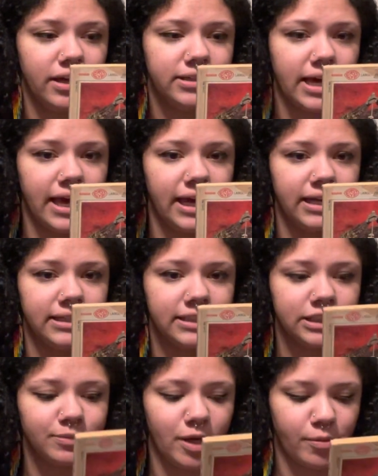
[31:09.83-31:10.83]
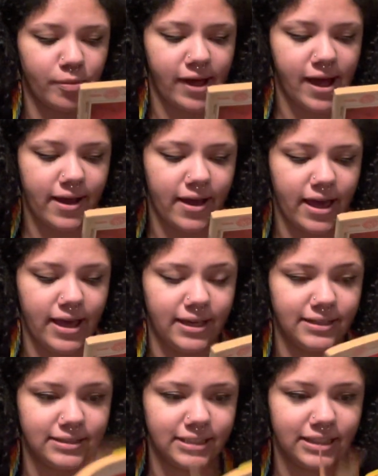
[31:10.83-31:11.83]
and it is paperback,
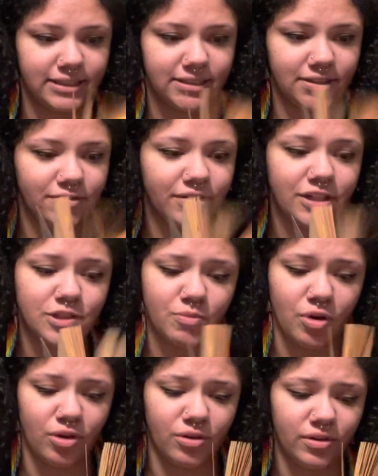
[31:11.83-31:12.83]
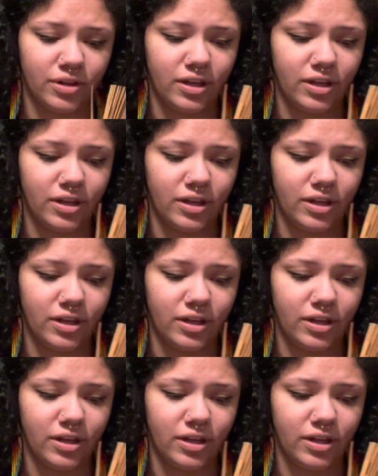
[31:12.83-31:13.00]
and it's very small,